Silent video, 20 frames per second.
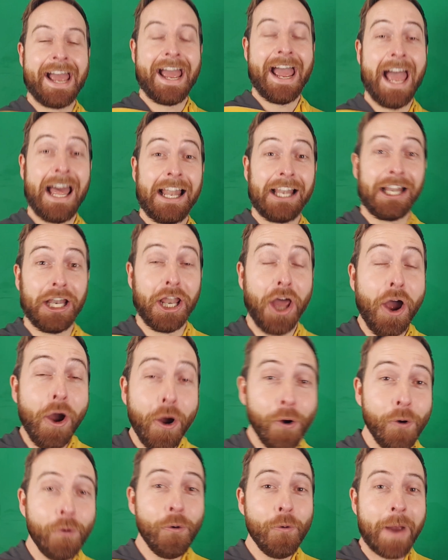
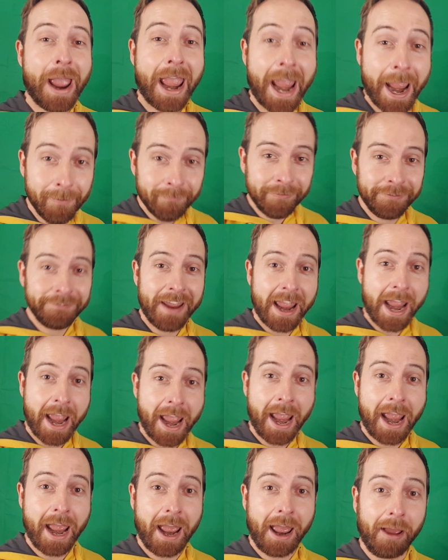Hello, Ham
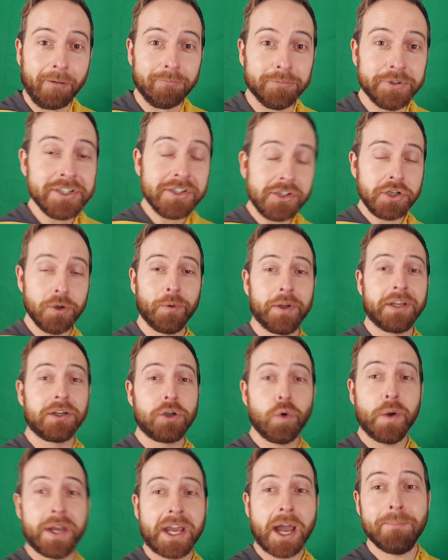Fam! Just doing
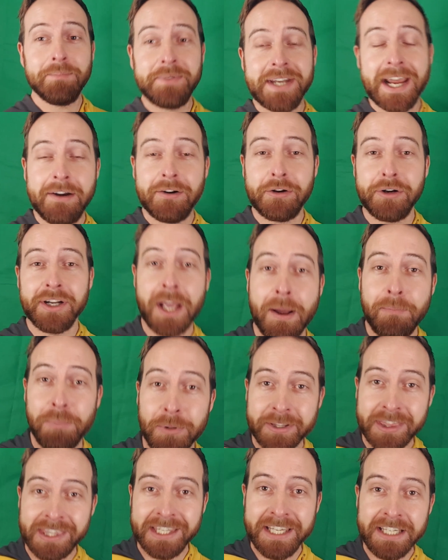a quick update on a
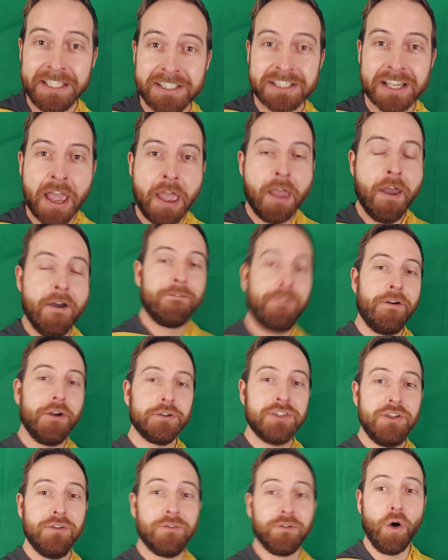couple of things.
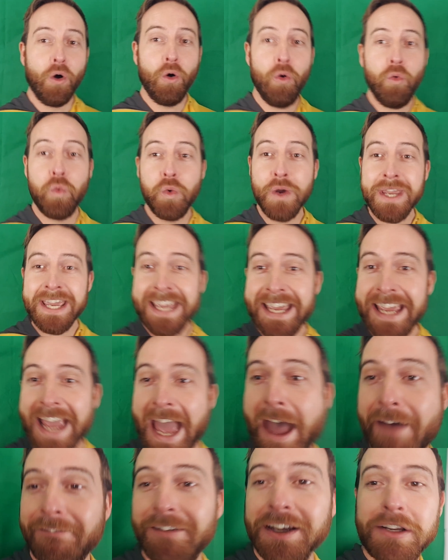First of all, we
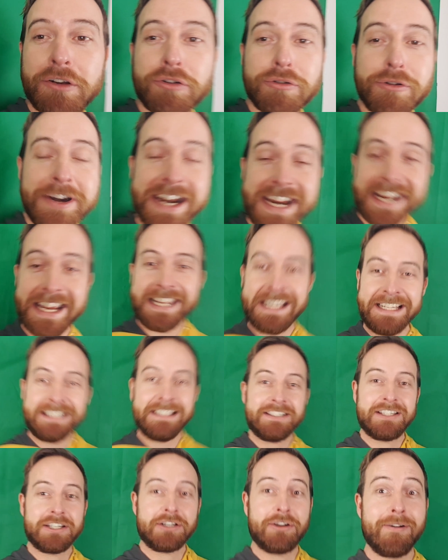have a
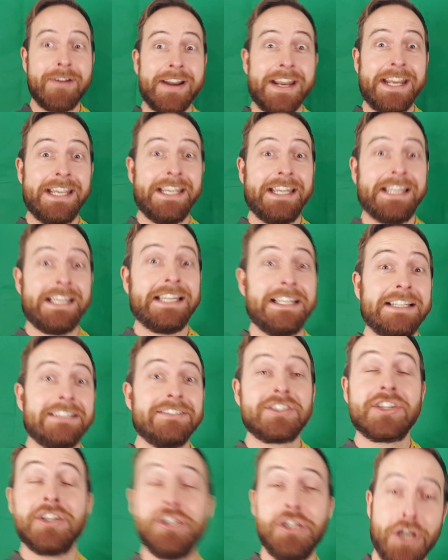green
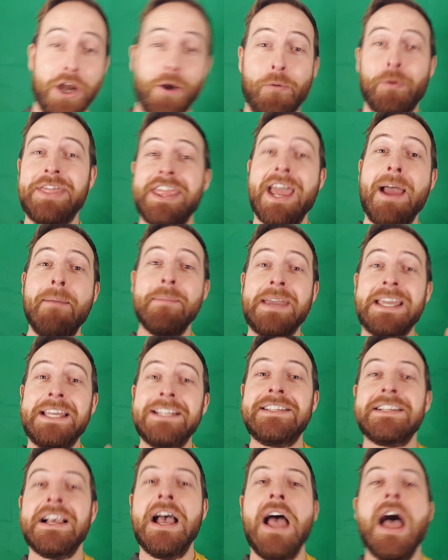screen. So you know what that
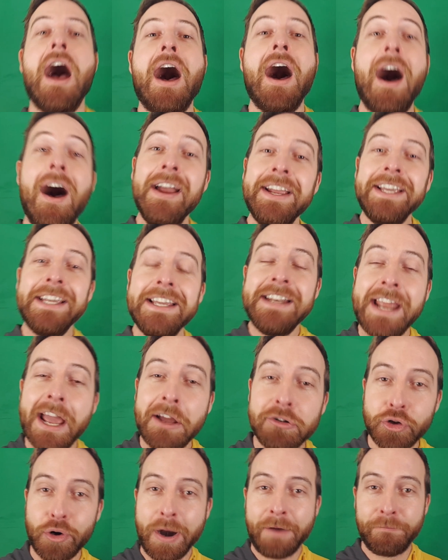means. I can
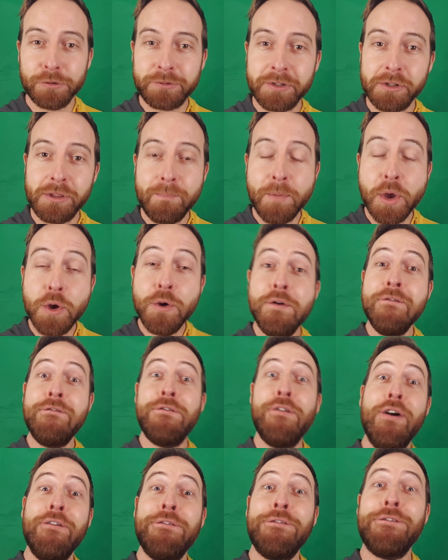now travel to the moon
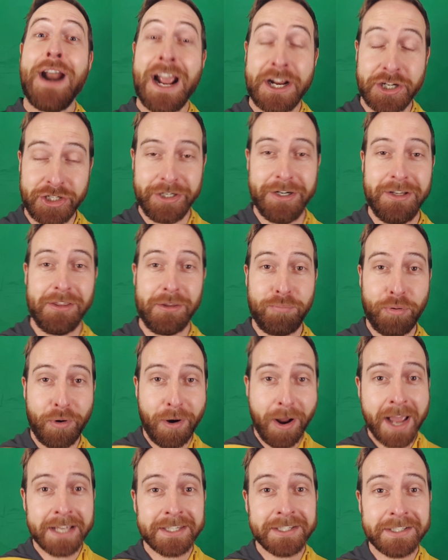for a fraction of the
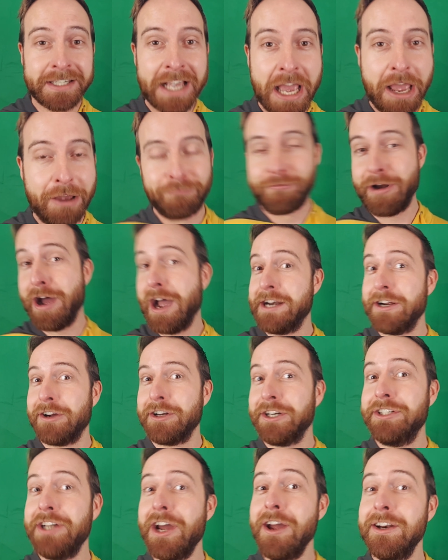price, ride
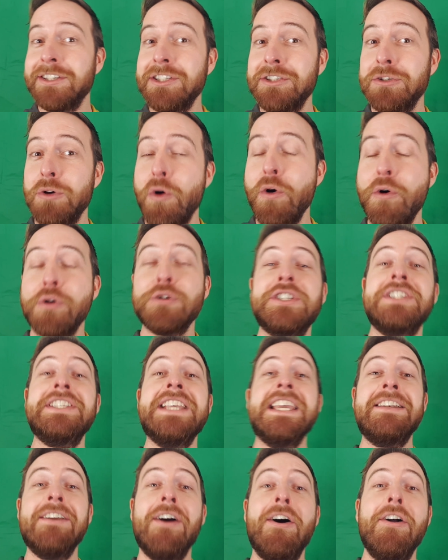on a dinosaur, or
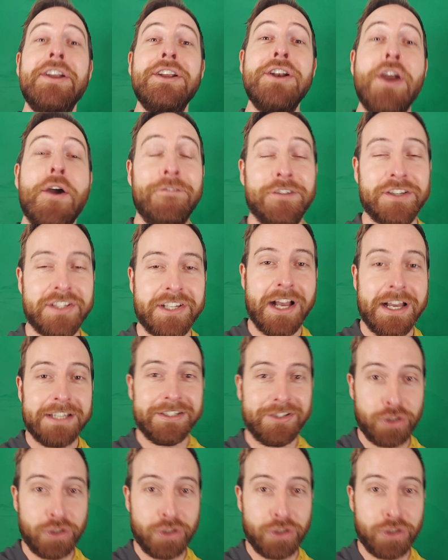sit on an oversized